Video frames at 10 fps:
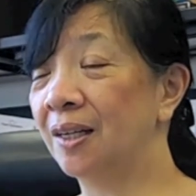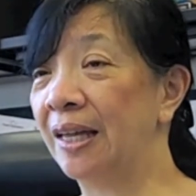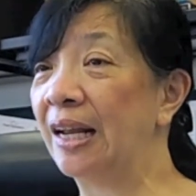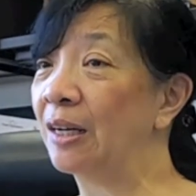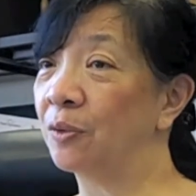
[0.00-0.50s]

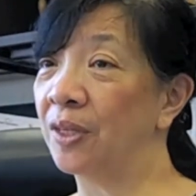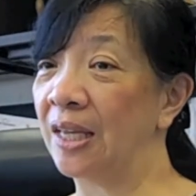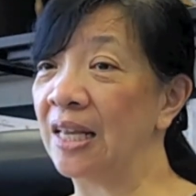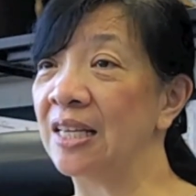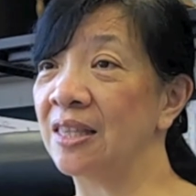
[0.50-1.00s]
And I don't
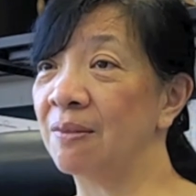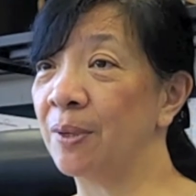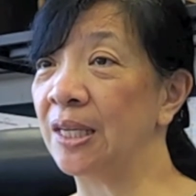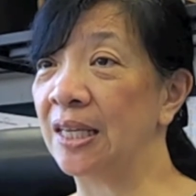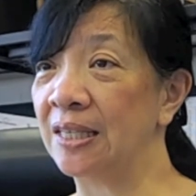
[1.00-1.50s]
think
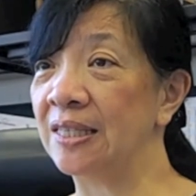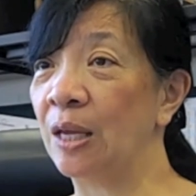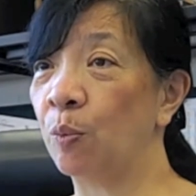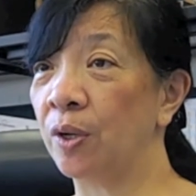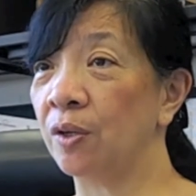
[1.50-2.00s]
anybody can
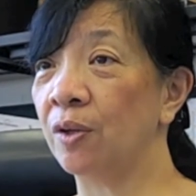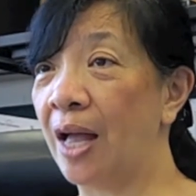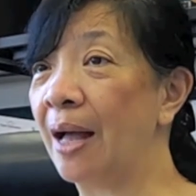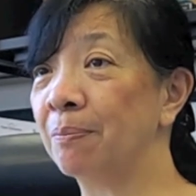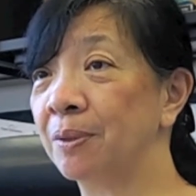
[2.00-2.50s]
say when it will
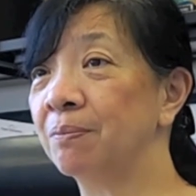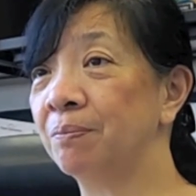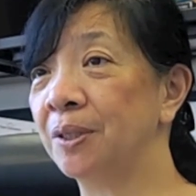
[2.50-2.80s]
happen.